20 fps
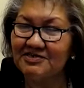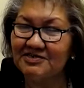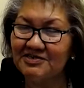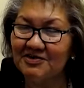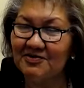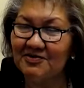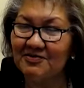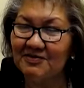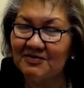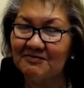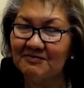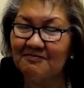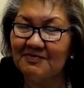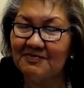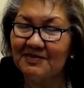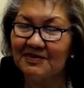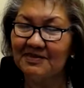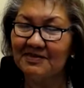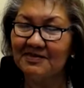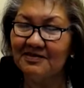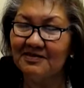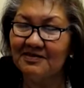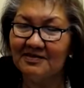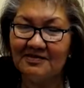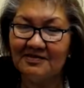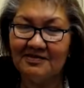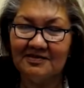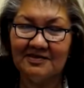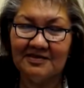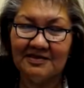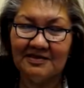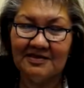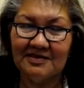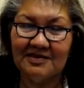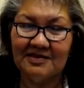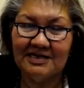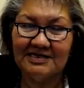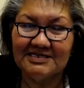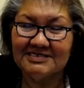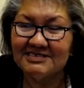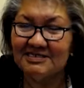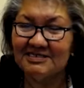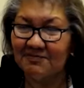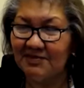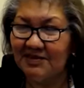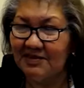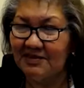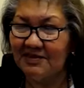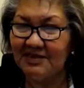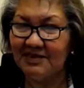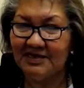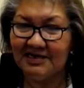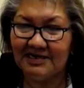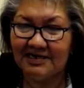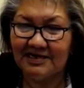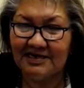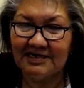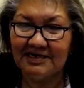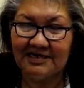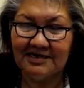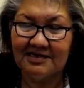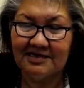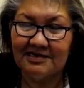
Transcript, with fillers: So that's something that uh,